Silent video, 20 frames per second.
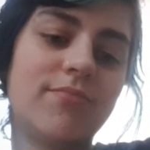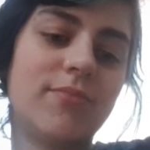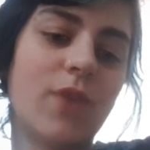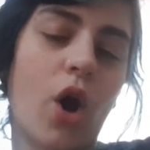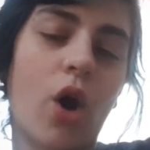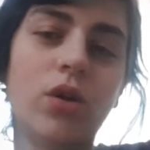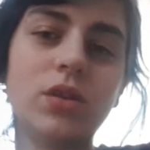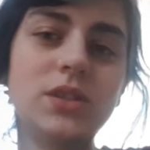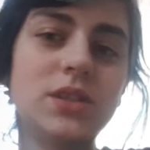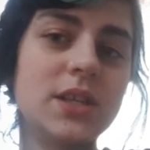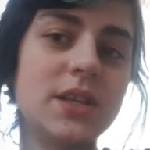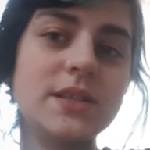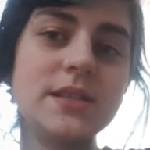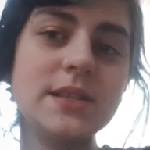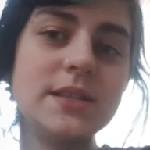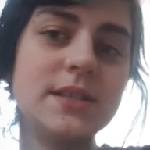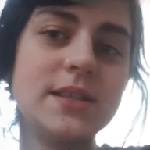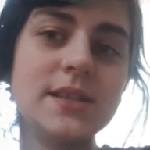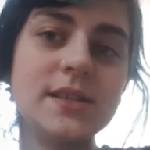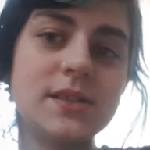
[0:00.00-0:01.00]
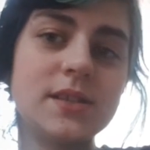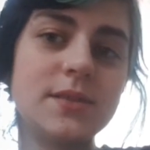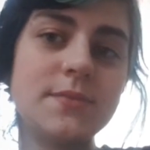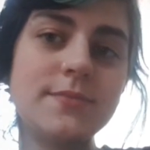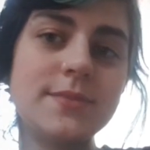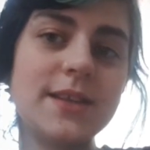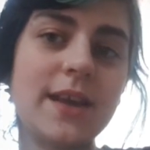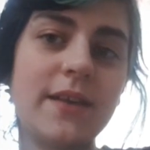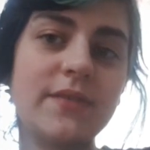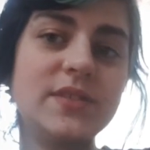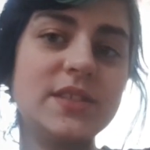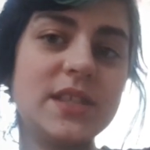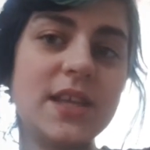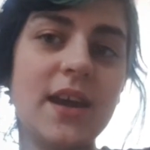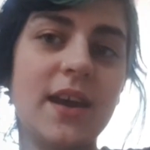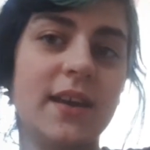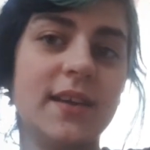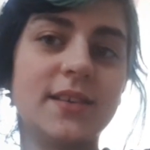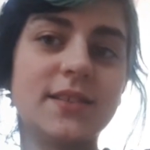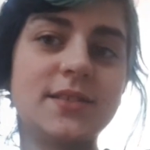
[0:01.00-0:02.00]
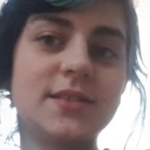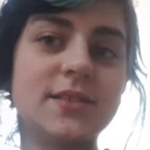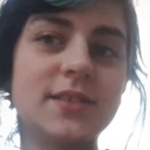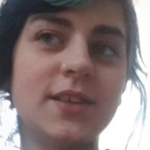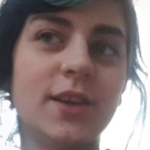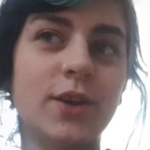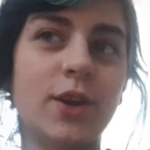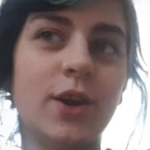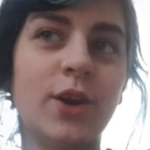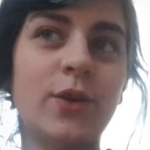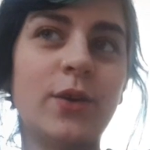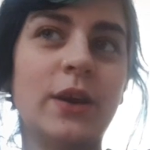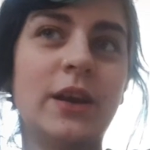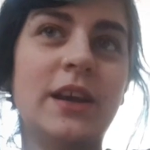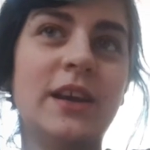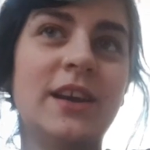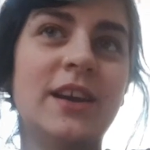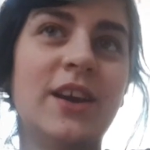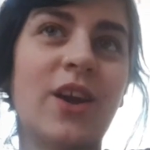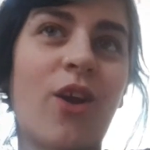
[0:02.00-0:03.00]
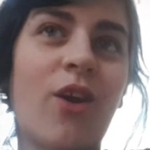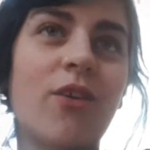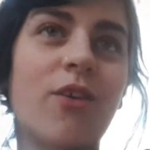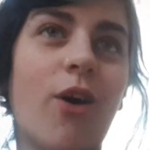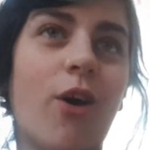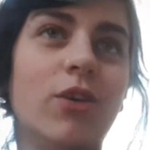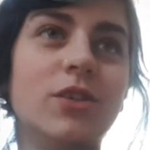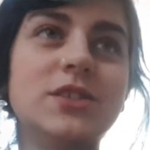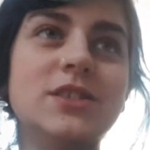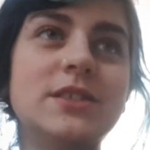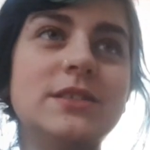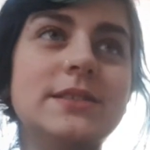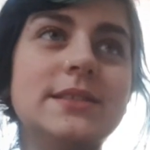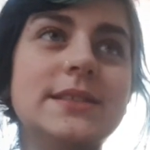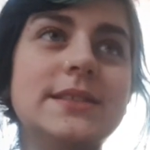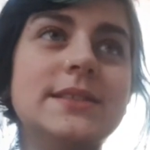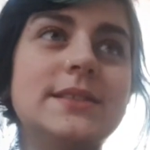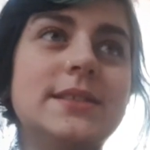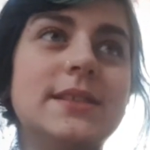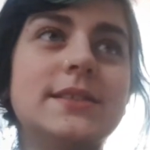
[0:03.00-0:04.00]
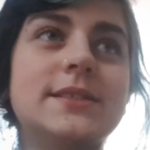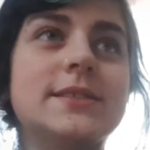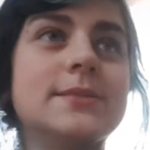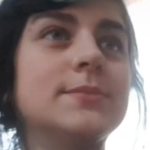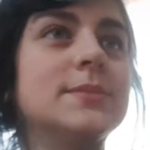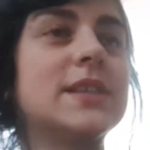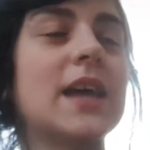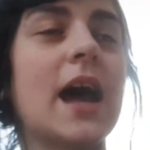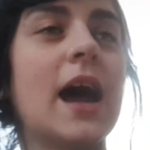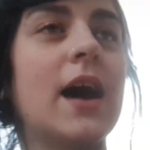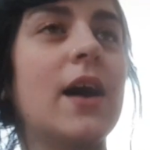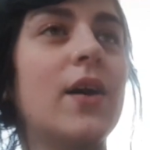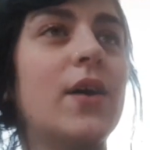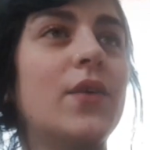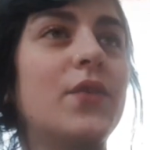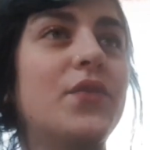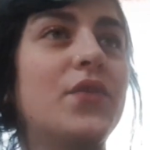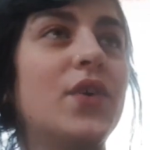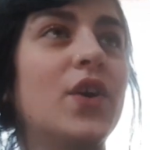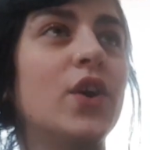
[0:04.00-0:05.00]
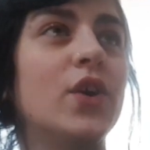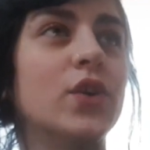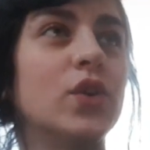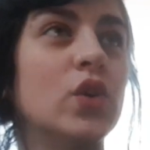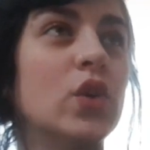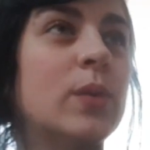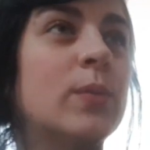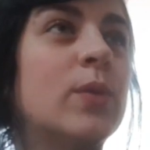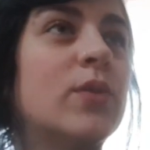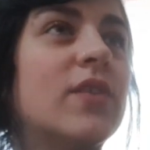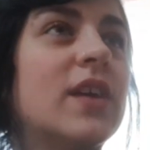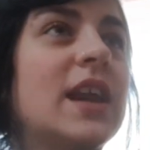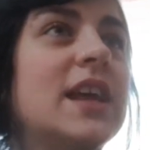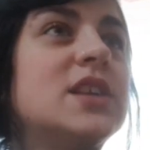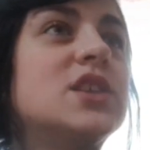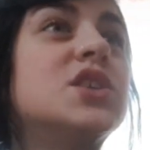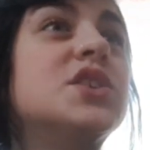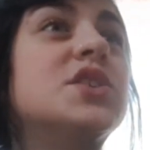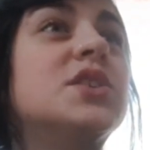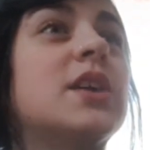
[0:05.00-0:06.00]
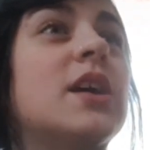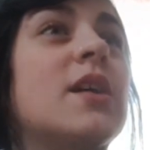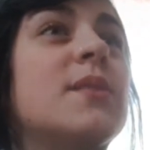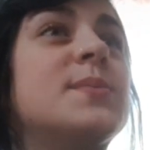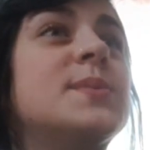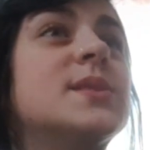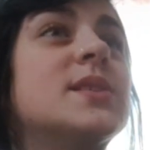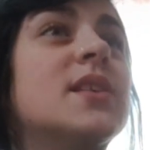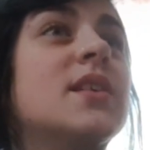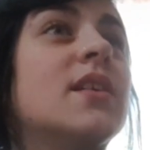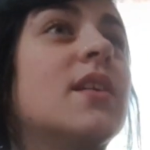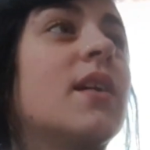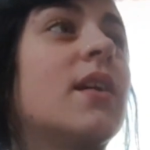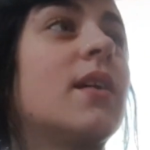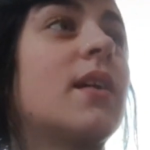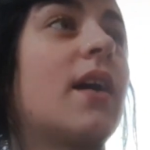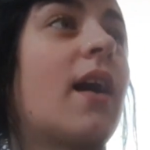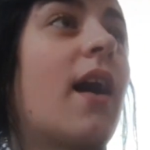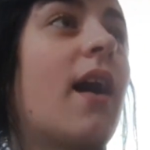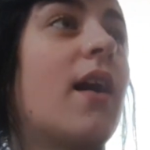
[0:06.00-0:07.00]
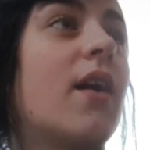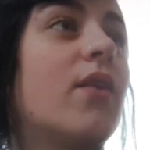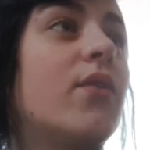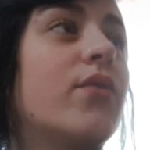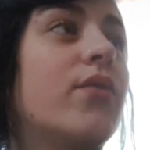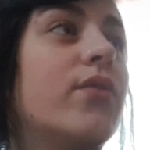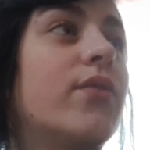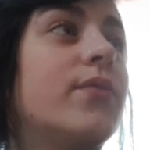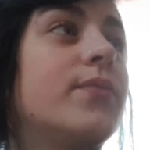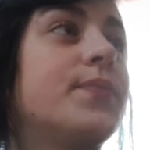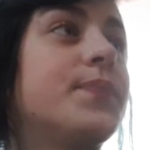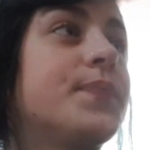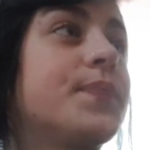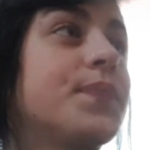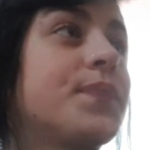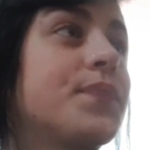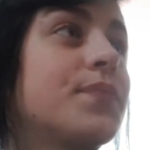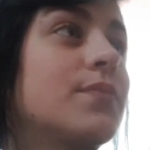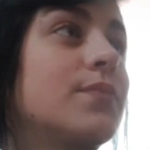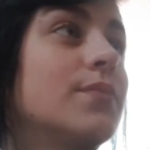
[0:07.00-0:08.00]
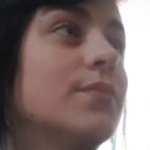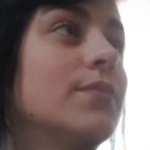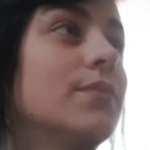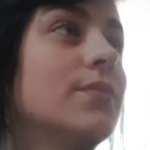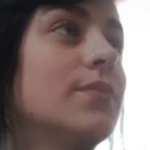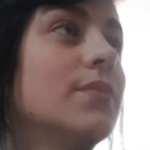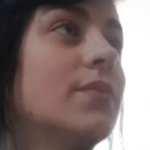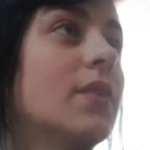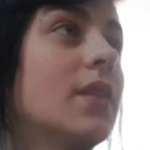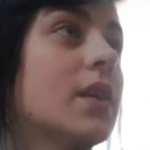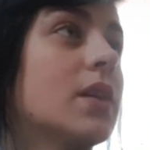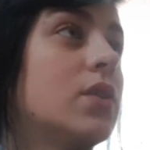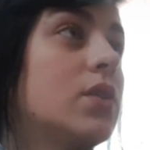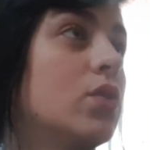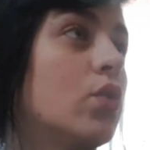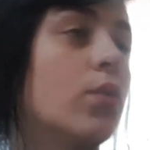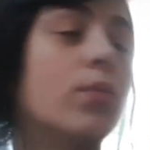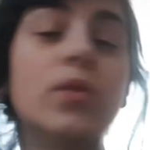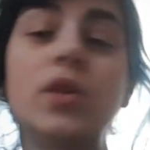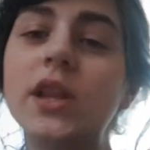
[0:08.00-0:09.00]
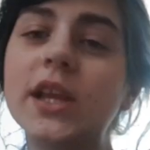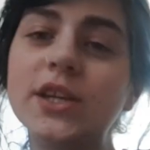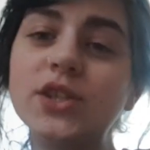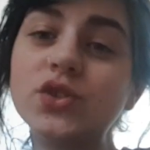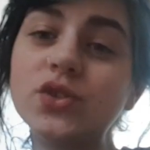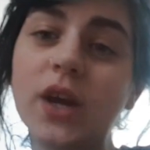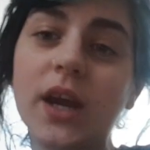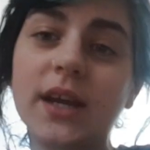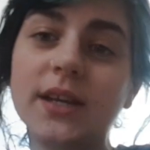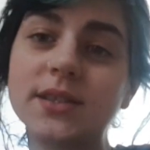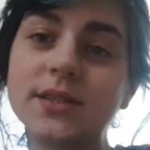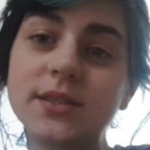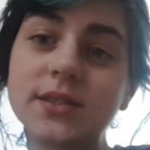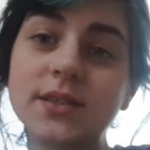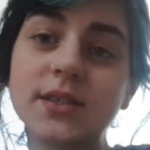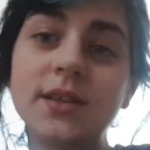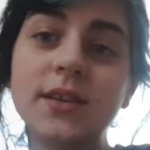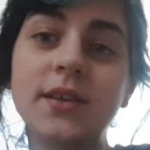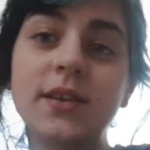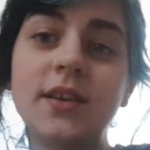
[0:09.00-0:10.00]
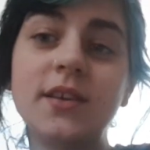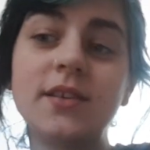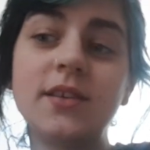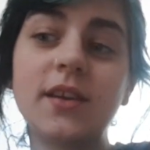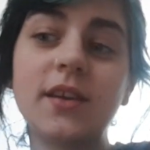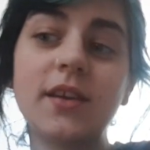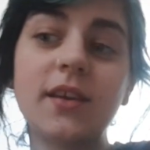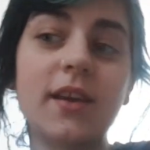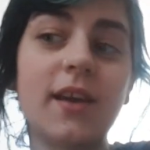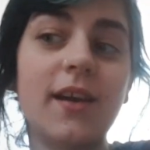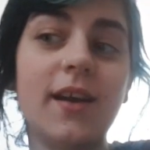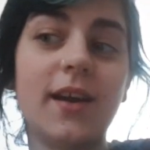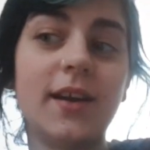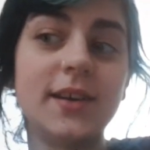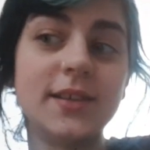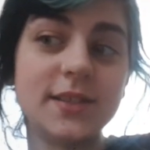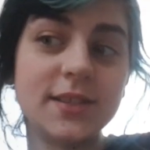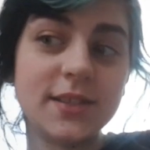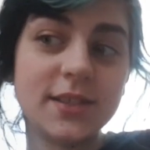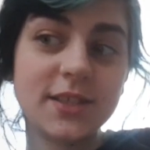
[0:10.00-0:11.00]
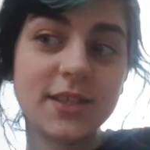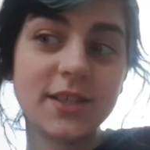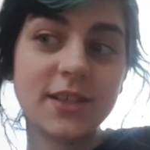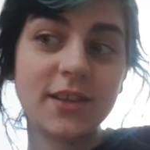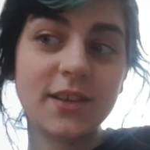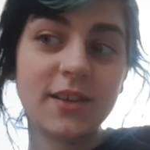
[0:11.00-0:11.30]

alters and systems have sex, you know? Alters and systems have normal relationships, have normal interests. And